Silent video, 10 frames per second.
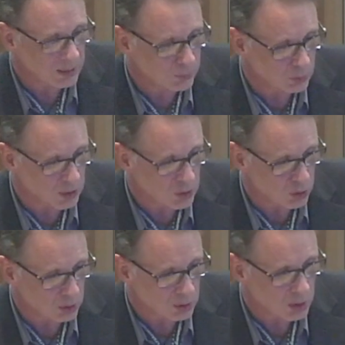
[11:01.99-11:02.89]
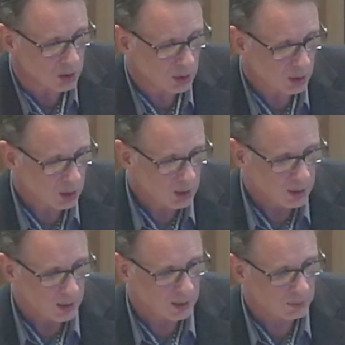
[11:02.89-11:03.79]
mutations.
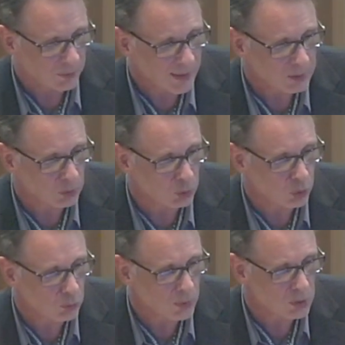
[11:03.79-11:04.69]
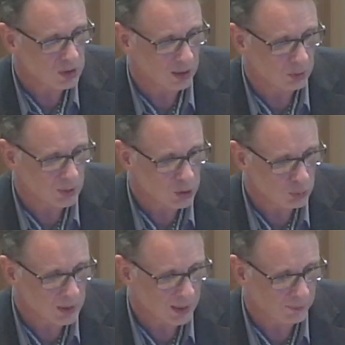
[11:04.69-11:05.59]
In fact, the tumors in which
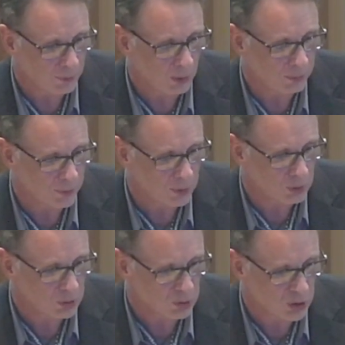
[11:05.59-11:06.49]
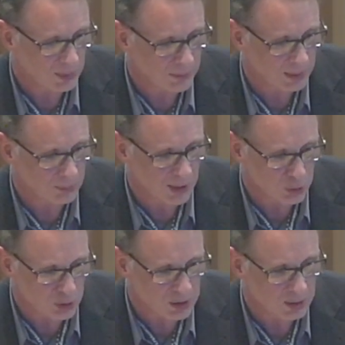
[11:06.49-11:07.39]
we have often germline
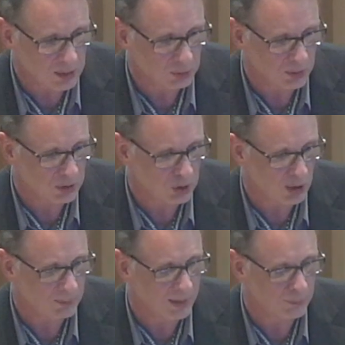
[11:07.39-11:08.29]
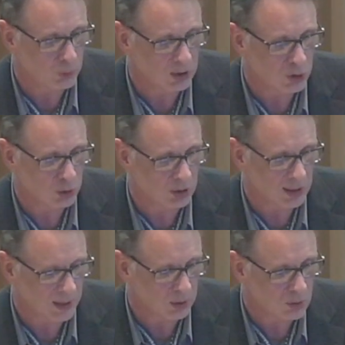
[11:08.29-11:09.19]
associated with germline mutation
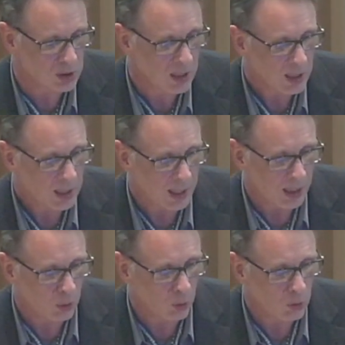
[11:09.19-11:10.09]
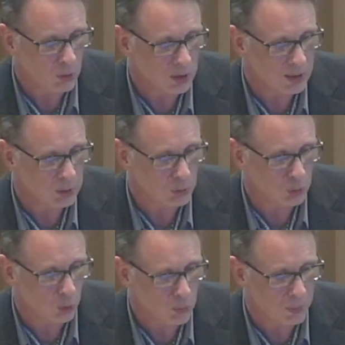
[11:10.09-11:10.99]
carriers are all in the
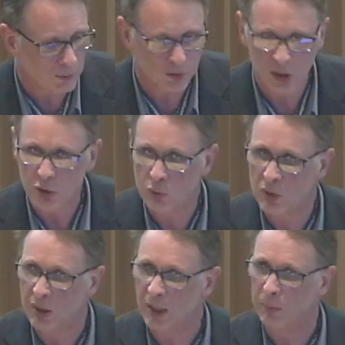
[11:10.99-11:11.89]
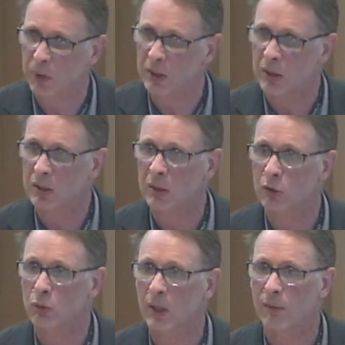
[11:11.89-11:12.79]
group of tissues that are predicted
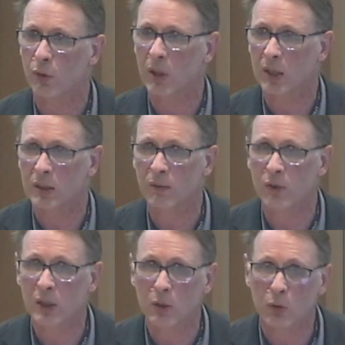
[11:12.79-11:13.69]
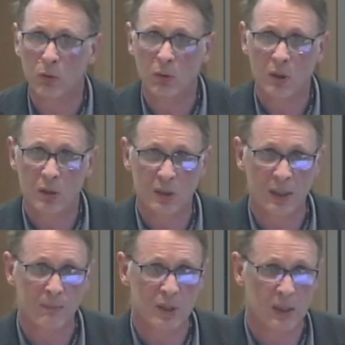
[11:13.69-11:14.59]
to have relatively low
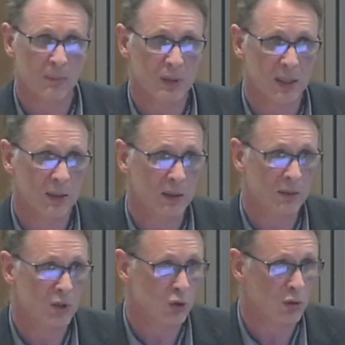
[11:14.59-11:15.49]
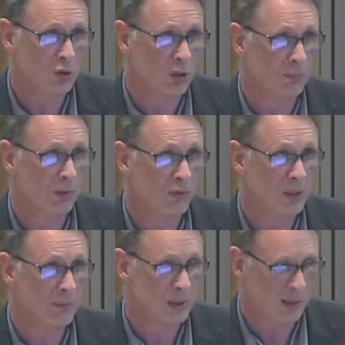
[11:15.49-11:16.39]
stem cell division, number of
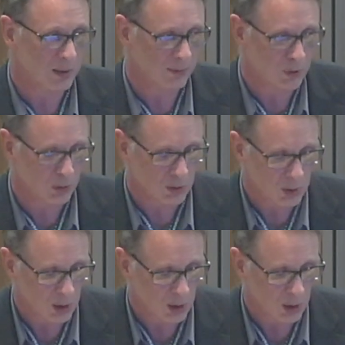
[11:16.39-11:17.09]
stem cell divisions.